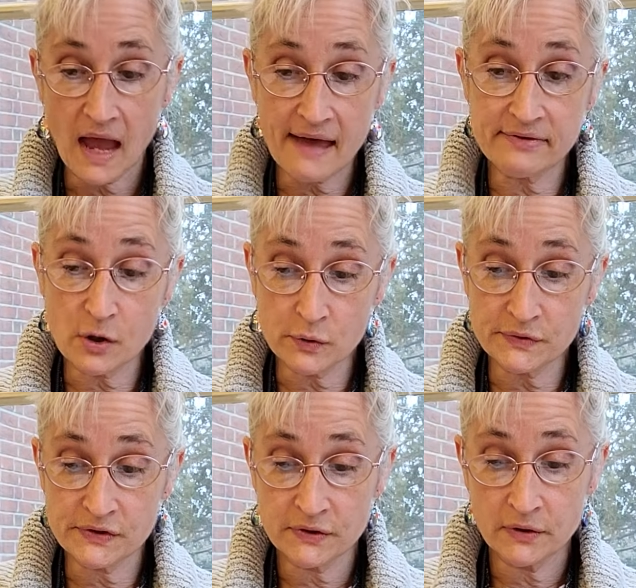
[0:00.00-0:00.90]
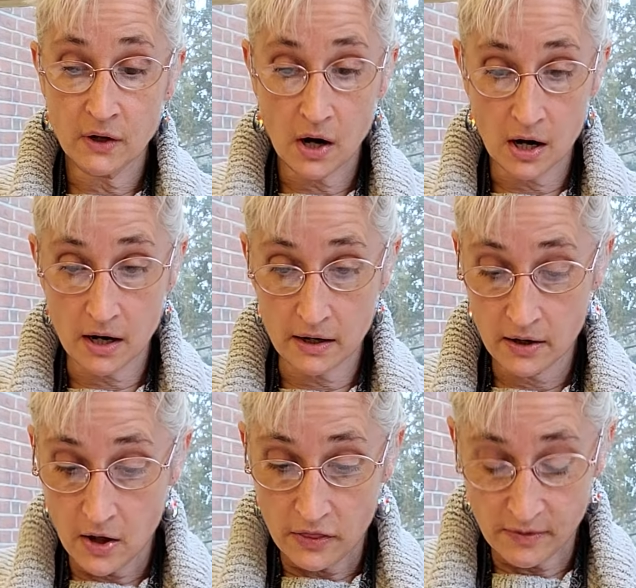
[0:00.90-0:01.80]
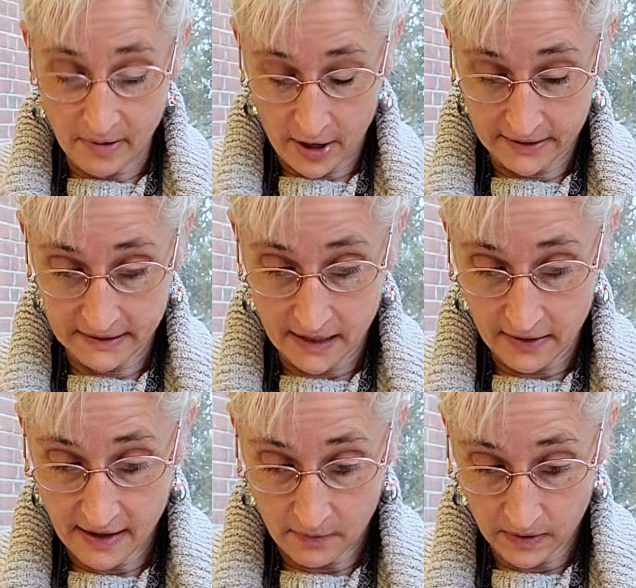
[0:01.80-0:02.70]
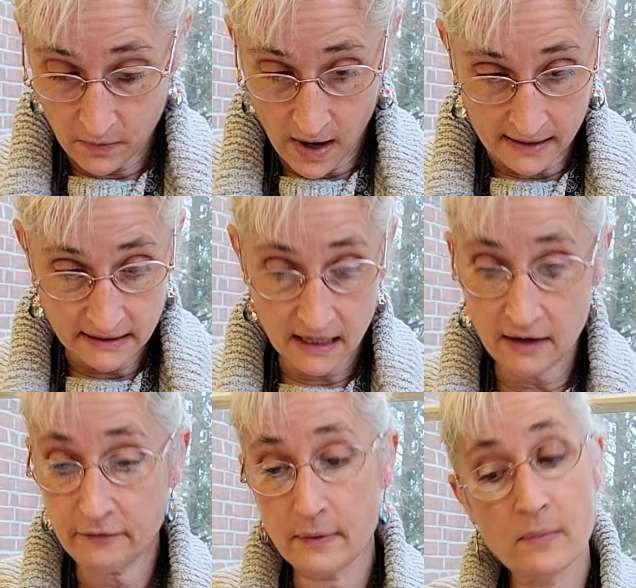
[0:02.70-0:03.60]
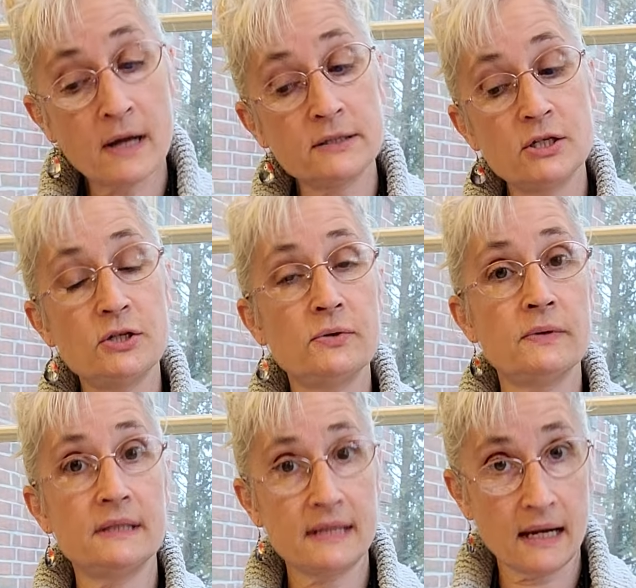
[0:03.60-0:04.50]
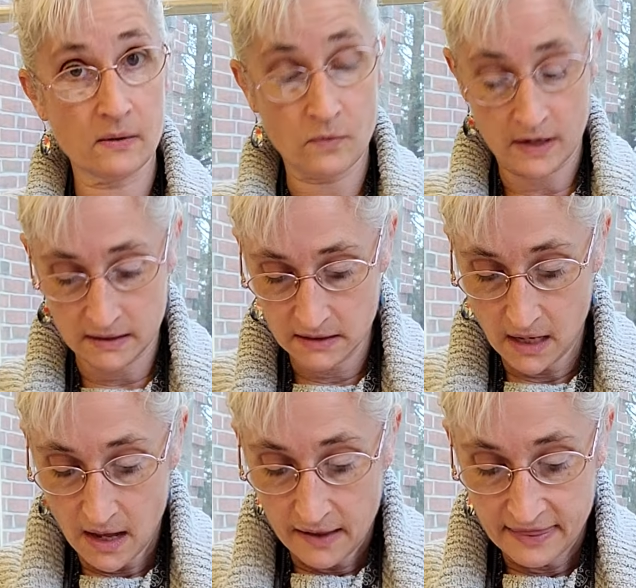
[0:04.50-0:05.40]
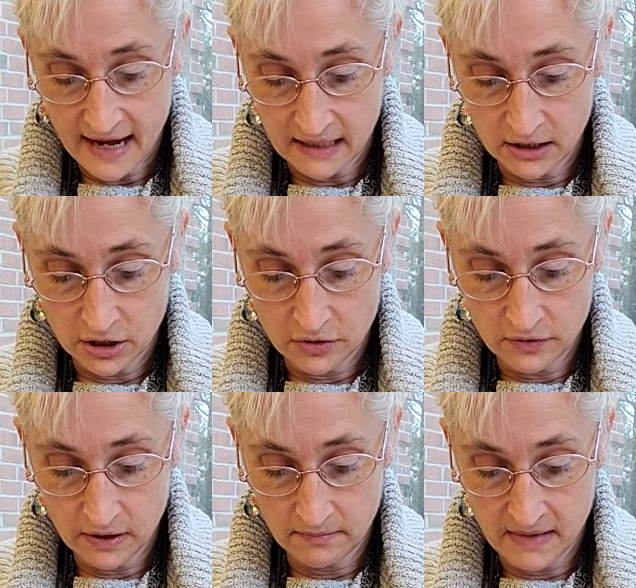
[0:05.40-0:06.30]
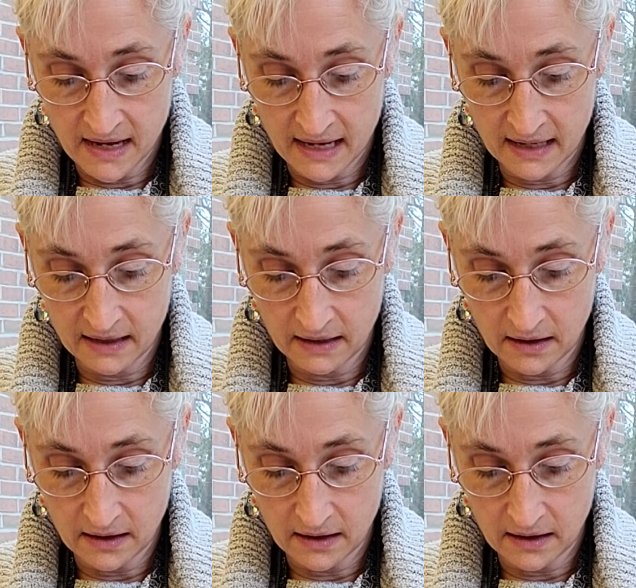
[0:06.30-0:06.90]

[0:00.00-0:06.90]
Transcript: And those are the parts that we want. If we want to do the second one, then you can make